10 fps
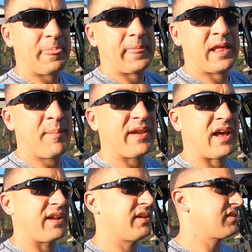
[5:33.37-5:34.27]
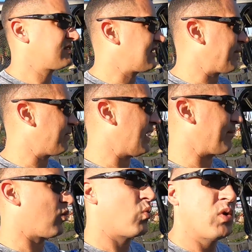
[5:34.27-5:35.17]
come on Honda, step it up.
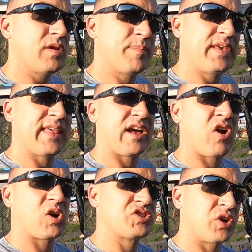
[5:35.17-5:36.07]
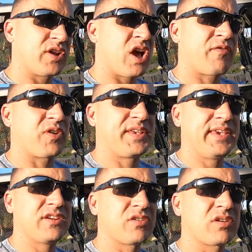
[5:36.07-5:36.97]
It wouldn't be that hard. You already offer a
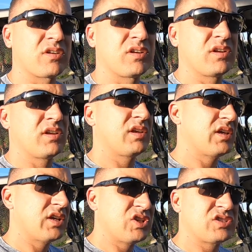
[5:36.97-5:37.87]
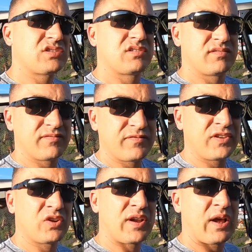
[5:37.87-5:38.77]
heater. Just
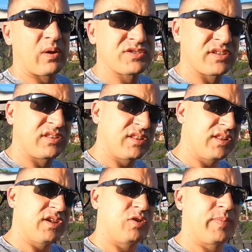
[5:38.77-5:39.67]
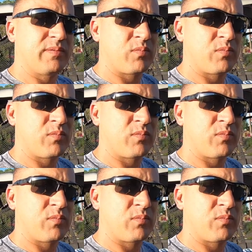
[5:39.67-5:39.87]
figure it out. It's a little bit